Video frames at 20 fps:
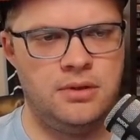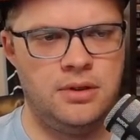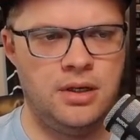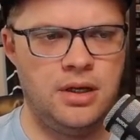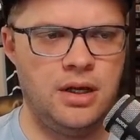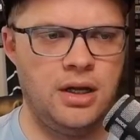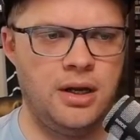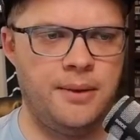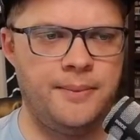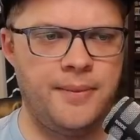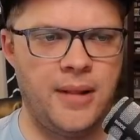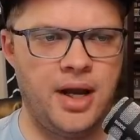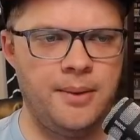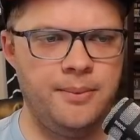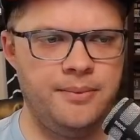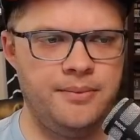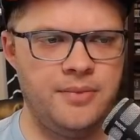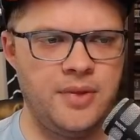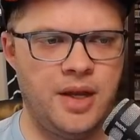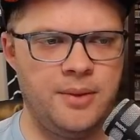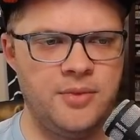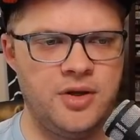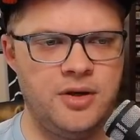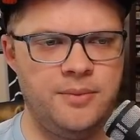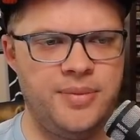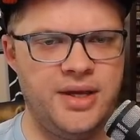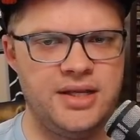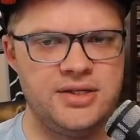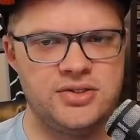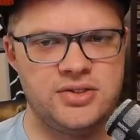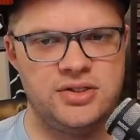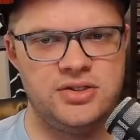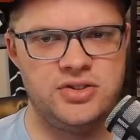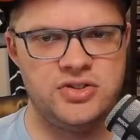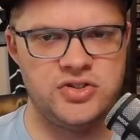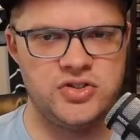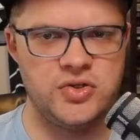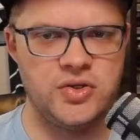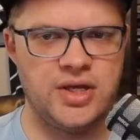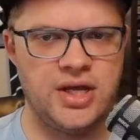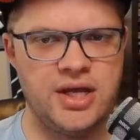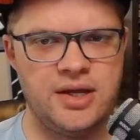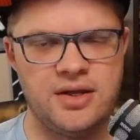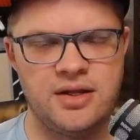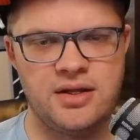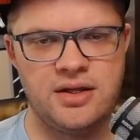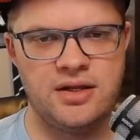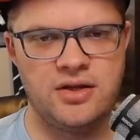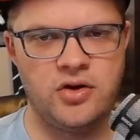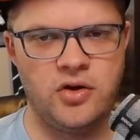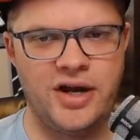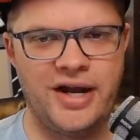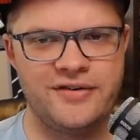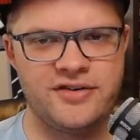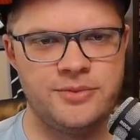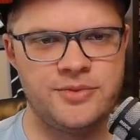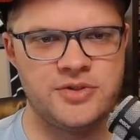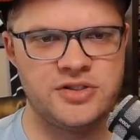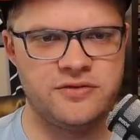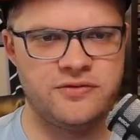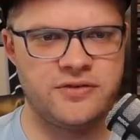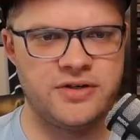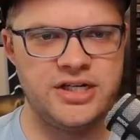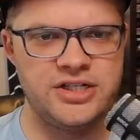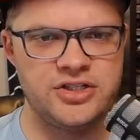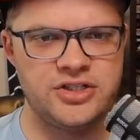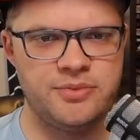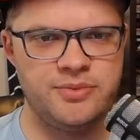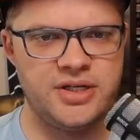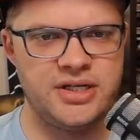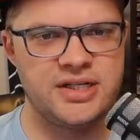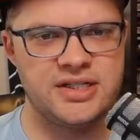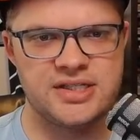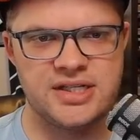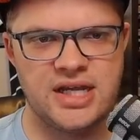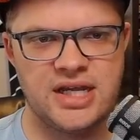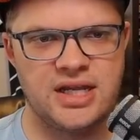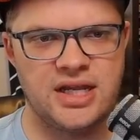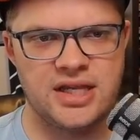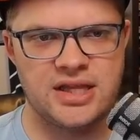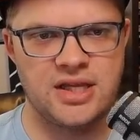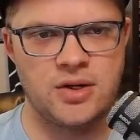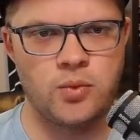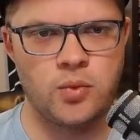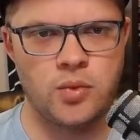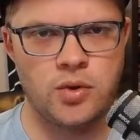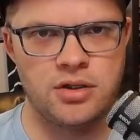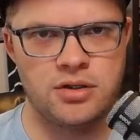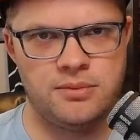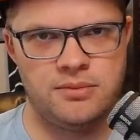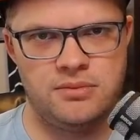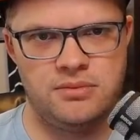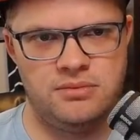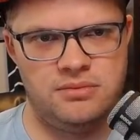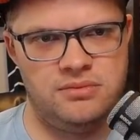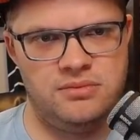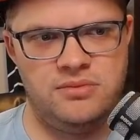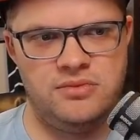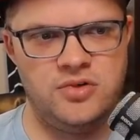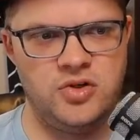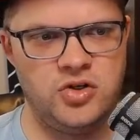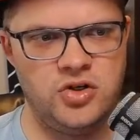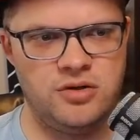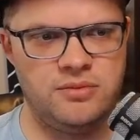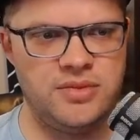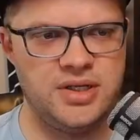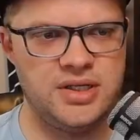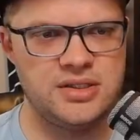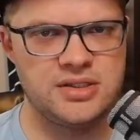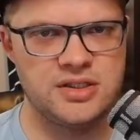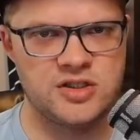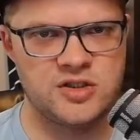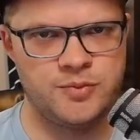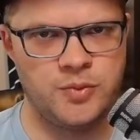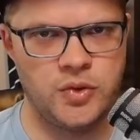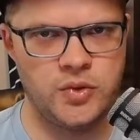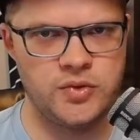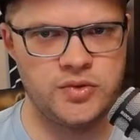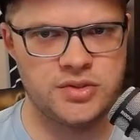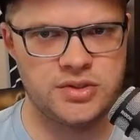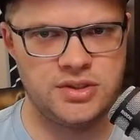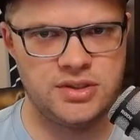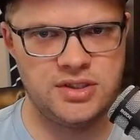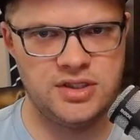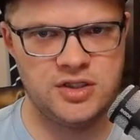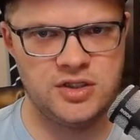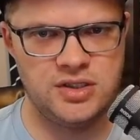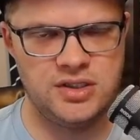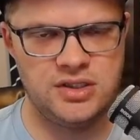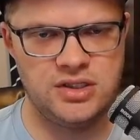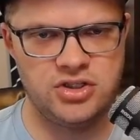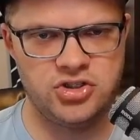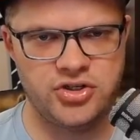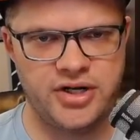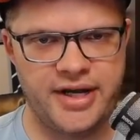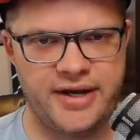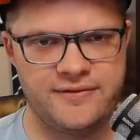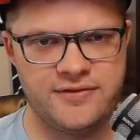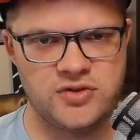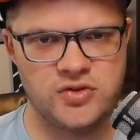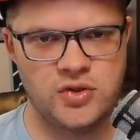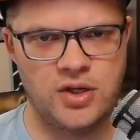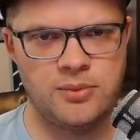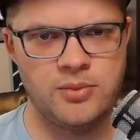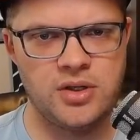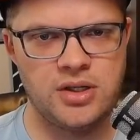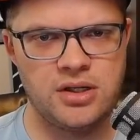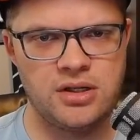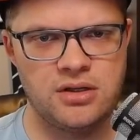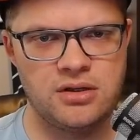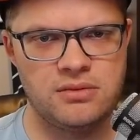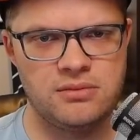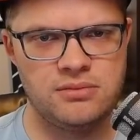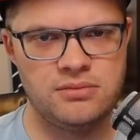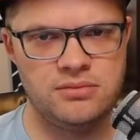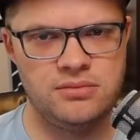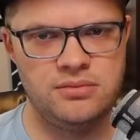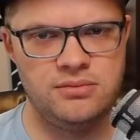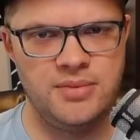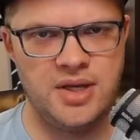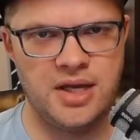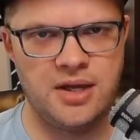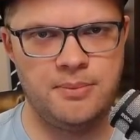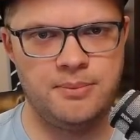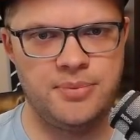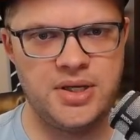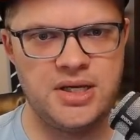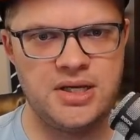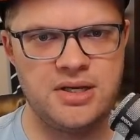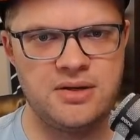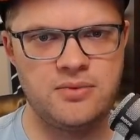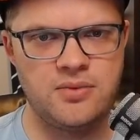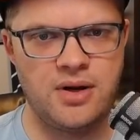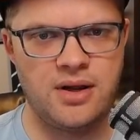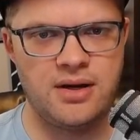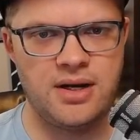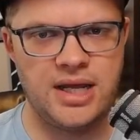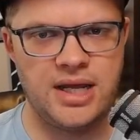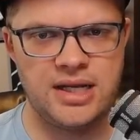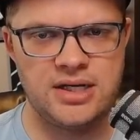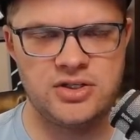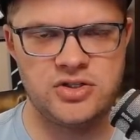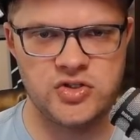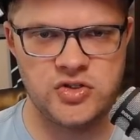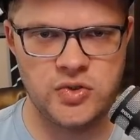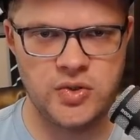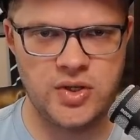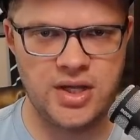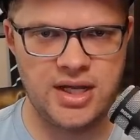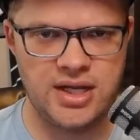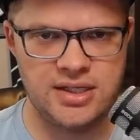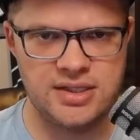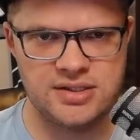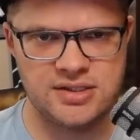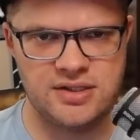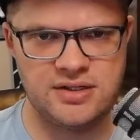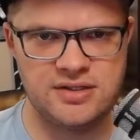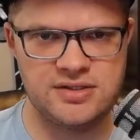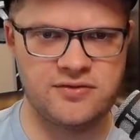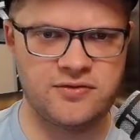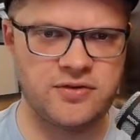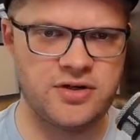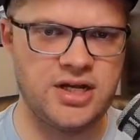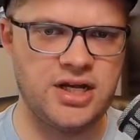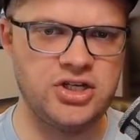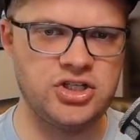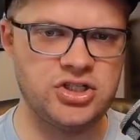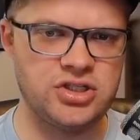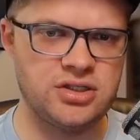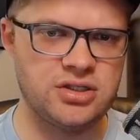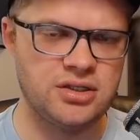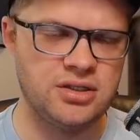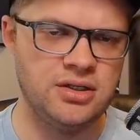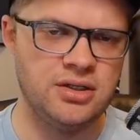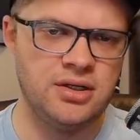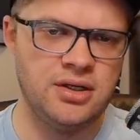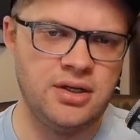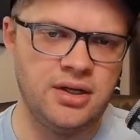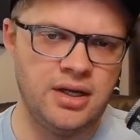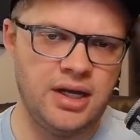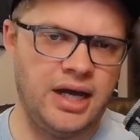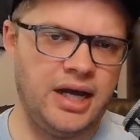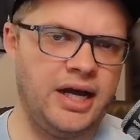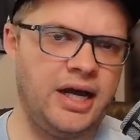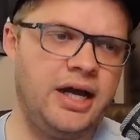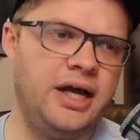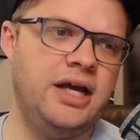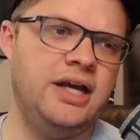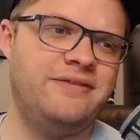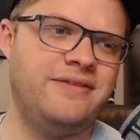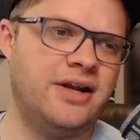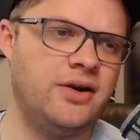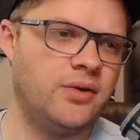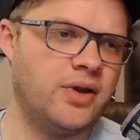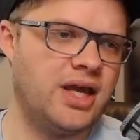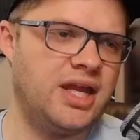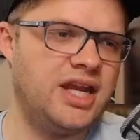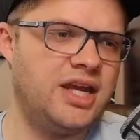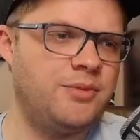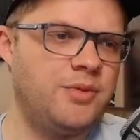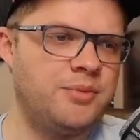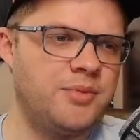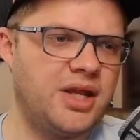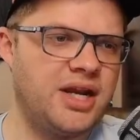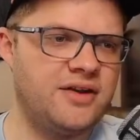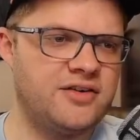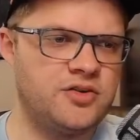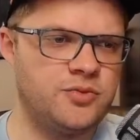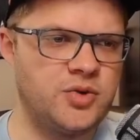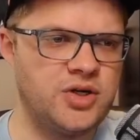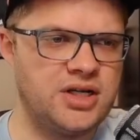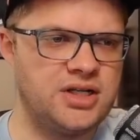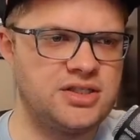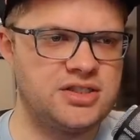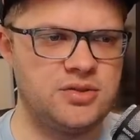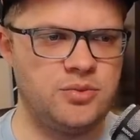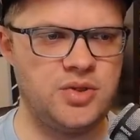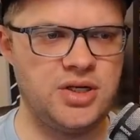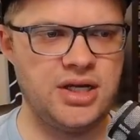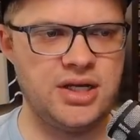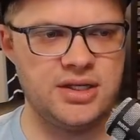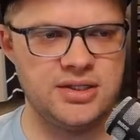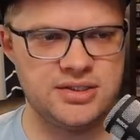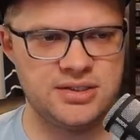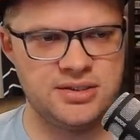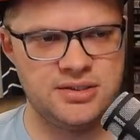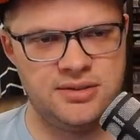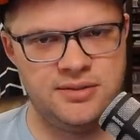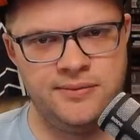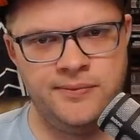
I'm gonna pencil in Jizuke, go after him as a free agent mid, because again, like there weren't good mids exposed in the draft, so I'm gonna make a big run at Jizuke as a free agent. If I don't get him, I'm gonna have to bring in somebody else.